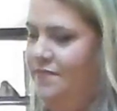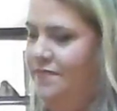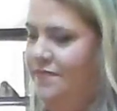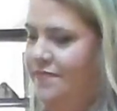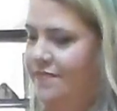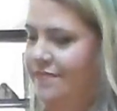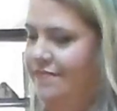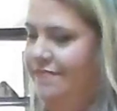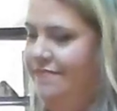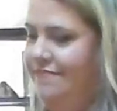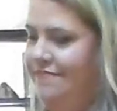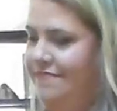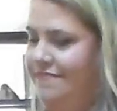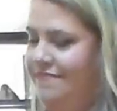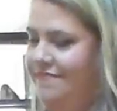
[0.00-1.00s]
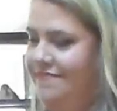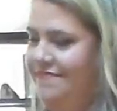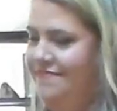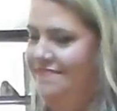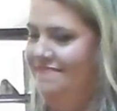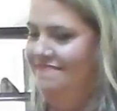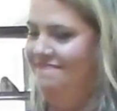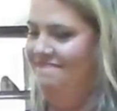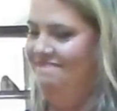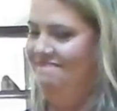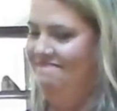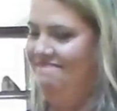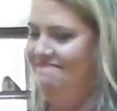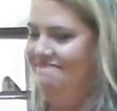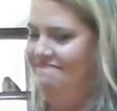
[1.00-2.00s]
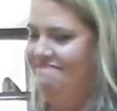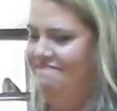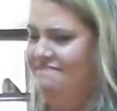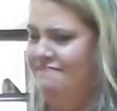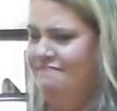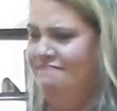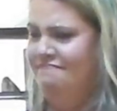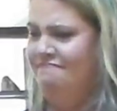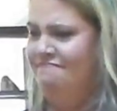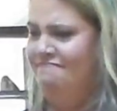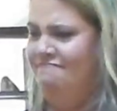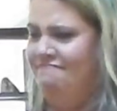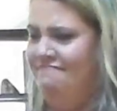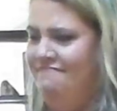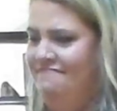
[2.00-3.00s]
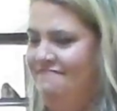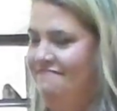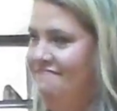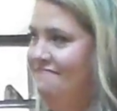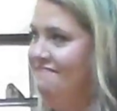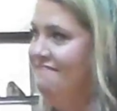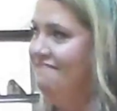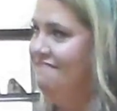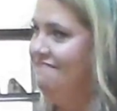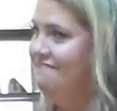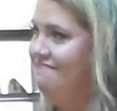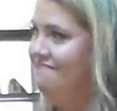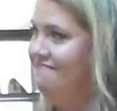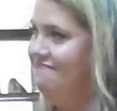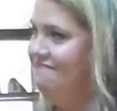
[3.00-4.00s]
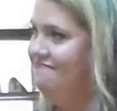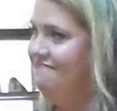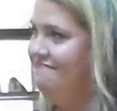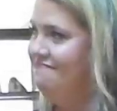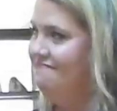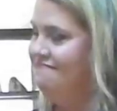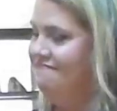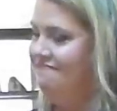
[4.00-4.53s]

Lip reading: No words are spoken by the person on screen.